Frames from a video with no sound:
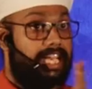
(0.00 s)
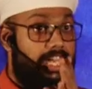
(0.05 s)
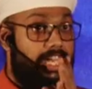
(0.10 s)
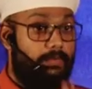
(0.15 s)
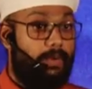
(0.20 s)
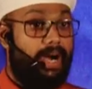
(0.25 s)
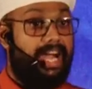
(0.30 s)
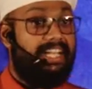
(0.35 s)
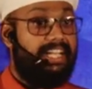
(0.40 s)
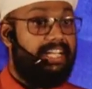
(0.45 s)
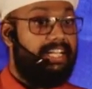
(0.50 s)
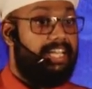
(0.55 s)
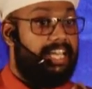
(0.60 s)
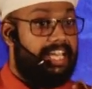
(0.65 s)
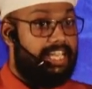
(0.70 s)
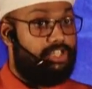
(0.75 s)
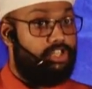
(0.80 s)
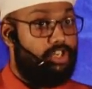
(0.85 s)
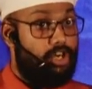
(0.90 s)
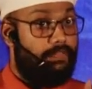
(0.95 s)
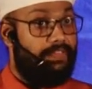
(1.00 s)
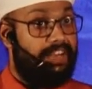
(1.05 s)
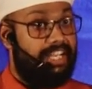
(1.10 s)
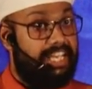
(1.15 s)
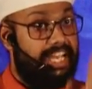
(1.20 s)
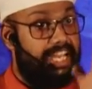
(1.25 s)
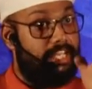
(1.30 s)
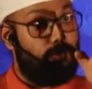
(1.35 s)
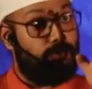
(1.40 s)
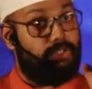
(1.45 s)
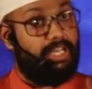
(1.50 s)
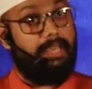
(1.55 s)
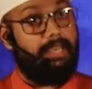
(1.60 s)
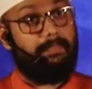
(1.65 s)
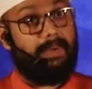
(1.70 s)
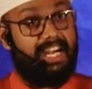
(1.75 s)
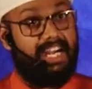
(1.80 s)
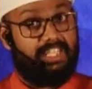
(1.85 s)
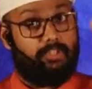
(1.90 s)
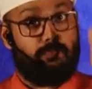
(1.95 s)
divided history of India into 3
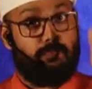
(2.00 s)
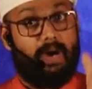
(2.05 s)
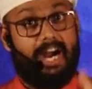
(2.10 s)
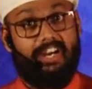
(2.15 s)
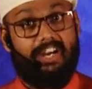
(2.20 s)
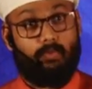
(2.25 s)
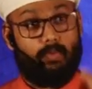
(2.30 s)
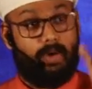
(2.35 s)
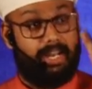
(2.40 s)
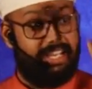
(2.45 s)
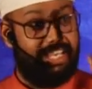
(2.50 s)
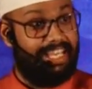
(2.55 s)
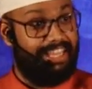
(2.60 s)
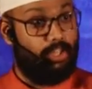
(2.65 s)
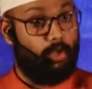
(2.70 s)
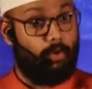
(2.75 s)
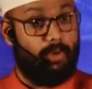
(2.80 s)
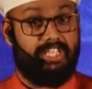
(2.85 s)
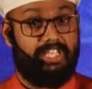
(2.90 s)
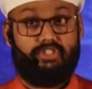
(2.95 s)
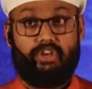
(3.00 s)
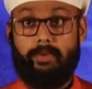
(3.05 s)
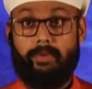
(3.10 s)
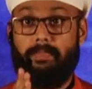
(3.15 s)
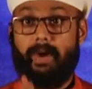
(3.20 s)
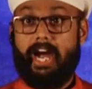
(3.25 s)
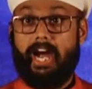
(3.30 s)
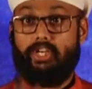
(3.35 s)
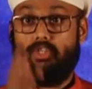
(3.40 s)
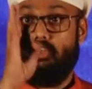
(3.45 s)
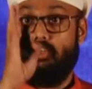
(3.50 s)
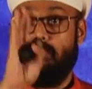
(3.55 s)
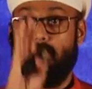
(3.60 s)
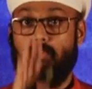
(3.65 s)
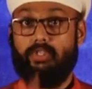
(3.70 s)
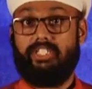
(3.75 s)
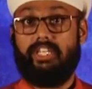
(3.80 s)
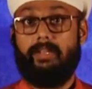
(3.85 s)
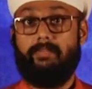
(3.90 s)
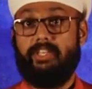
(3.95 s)
parts. Part 1, Hindu history. Part 2,
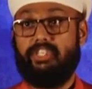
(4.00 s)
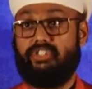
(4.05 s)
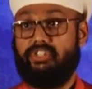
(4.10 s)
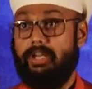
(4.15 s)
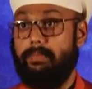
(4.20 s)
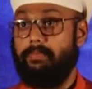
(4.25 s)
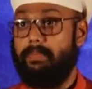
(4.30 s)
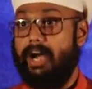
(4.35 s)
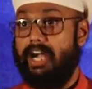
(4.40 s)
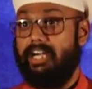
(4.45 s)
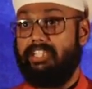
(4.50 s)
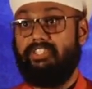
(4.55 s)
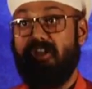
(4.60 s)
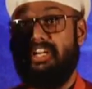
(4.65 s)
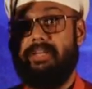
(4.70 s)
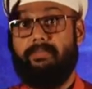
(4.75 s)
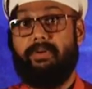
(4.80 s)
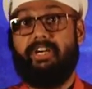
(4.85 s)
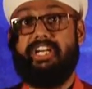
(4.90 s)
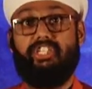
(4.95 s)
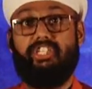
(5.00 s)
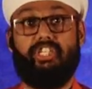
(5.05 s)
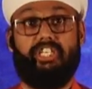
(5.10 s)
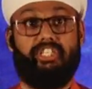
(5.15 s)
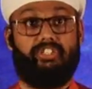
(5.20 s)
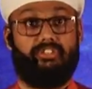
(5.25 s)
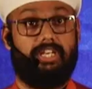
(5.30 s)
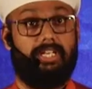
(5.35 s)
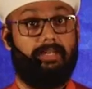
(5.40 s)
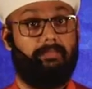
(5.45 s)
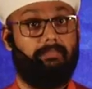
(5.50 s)
Muslim history. Part 3, British history.